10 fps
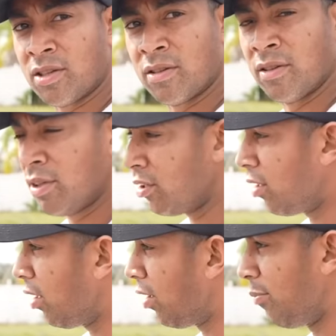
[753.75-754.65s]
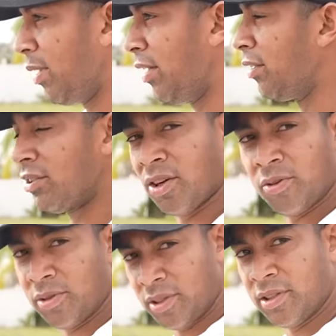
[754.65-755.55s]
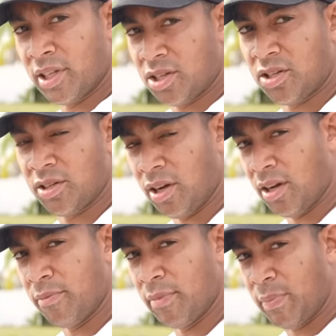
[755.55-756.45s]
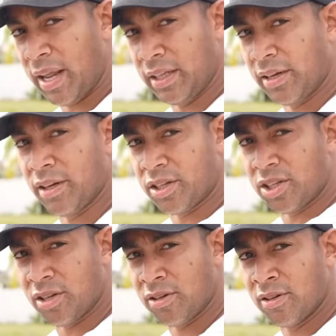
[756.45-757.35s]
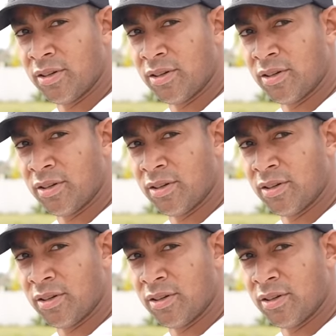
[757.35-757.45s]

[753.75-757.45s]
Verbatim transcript: No kids yet. Oh, man. So this um, by the end of this year?